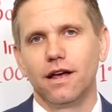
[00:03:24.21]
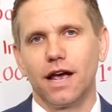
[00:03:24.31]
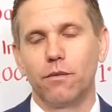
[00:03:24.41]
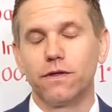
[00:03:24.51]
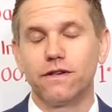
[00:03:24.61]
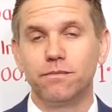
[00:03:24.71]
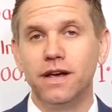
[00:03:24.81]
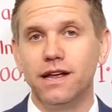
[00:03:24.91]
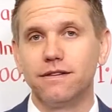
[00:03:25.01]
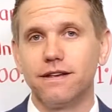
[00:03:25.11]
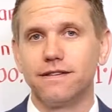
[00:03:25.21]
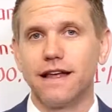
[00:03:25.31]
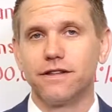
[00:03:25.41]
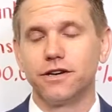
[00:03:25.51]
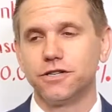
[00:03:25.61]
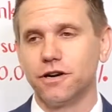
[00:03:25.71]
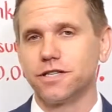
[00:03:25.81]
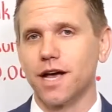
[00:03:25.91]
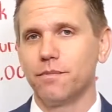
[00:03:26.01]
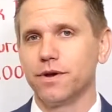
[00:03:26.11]
And what this means is that the
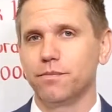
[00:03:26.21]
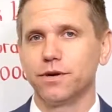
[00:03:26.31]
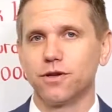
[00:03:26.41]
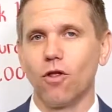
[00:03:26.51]
insurance company puts